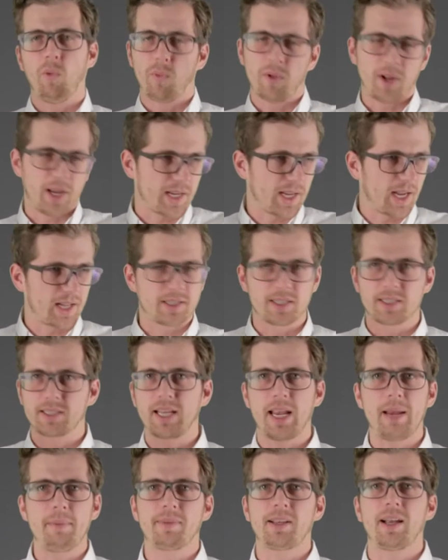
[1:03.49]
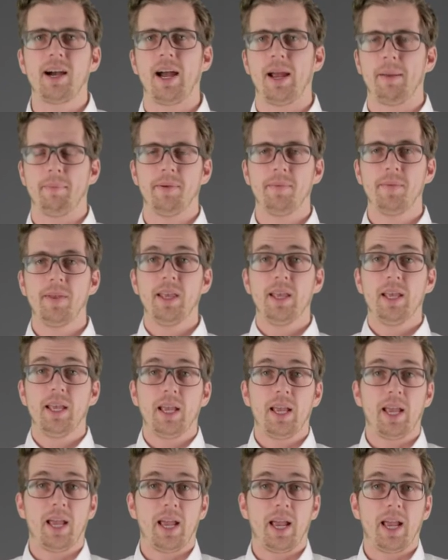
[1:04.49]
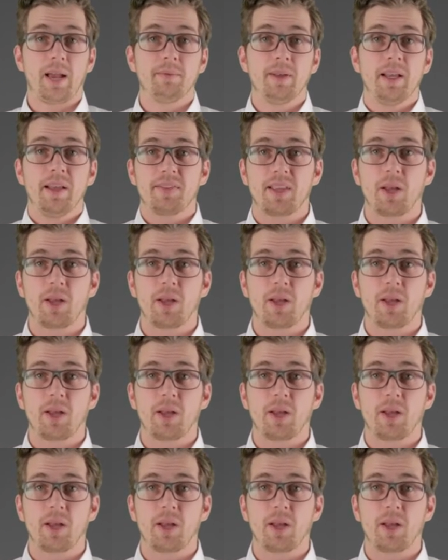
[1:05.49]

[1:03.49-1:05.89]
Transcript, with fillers: like at the same time uh,